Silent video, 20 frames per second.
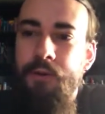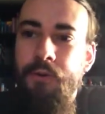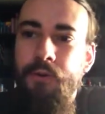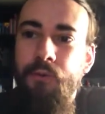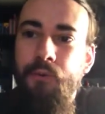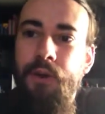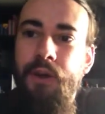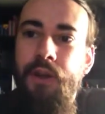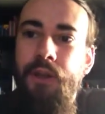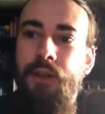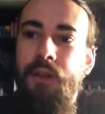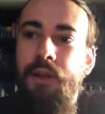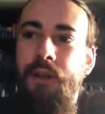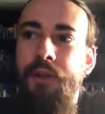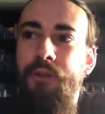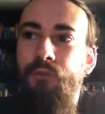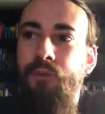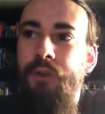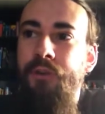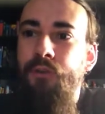Well,
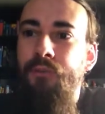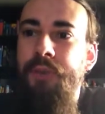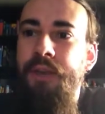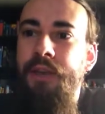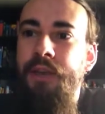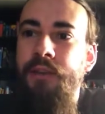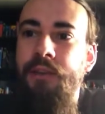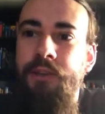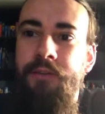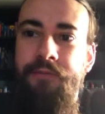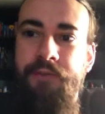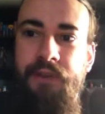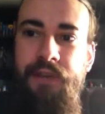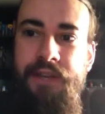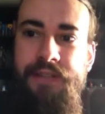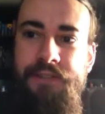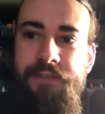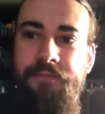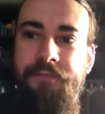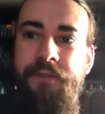I try to make a living
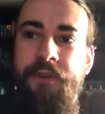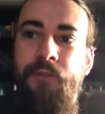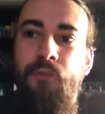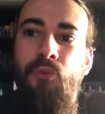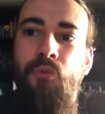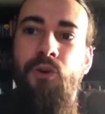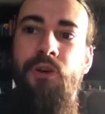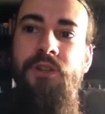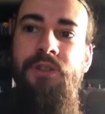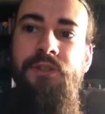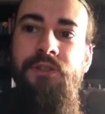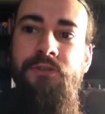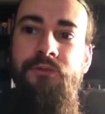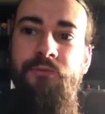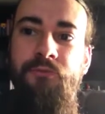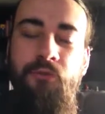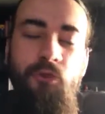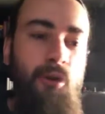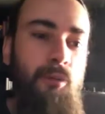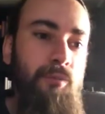as if I was
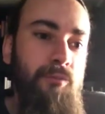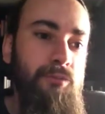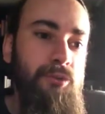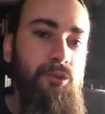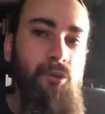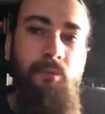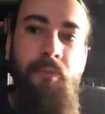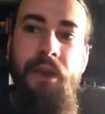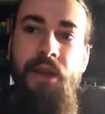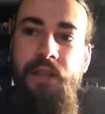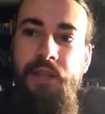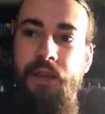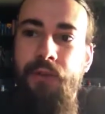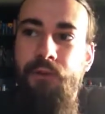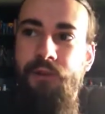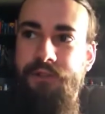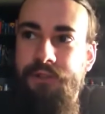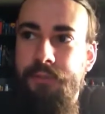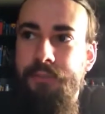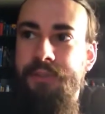from Somalia
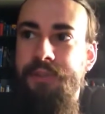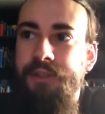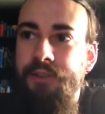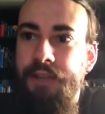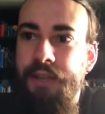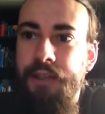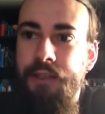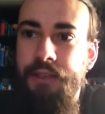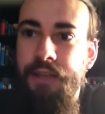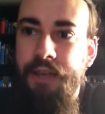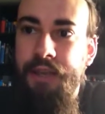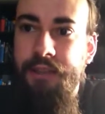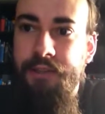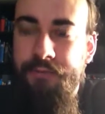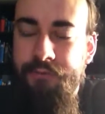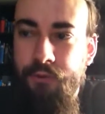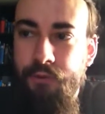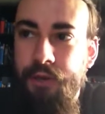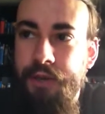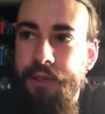or something like that,
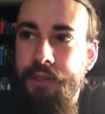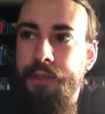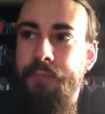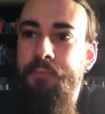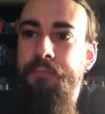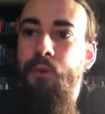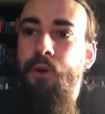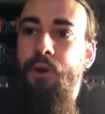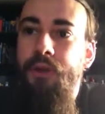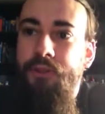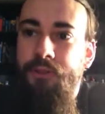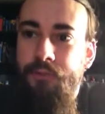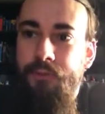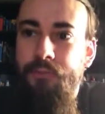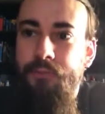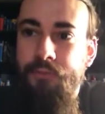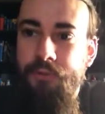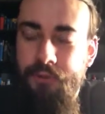if you get the point.